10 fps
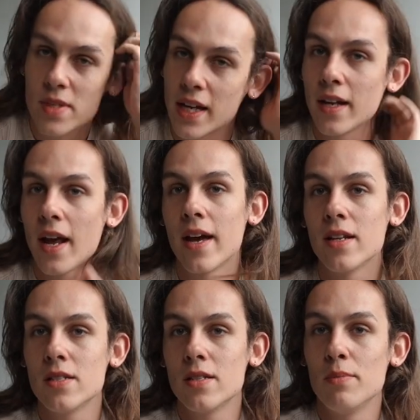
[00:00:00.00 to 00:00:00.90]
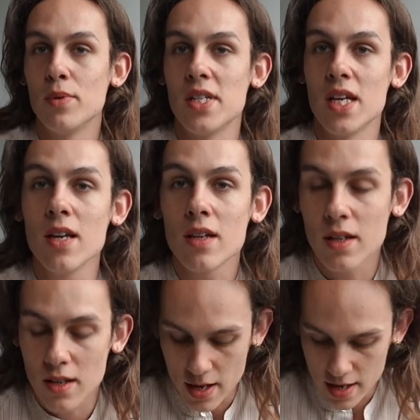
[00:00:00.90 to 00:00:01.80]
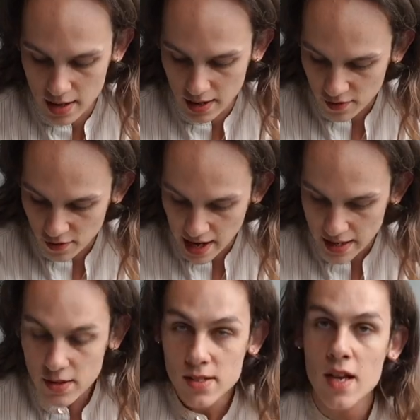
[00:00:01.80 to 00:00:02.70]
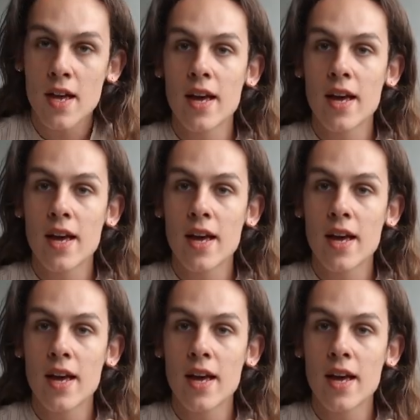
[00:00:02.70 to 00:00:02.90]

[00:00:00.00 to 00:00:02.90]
secondhand boutique uh, in France.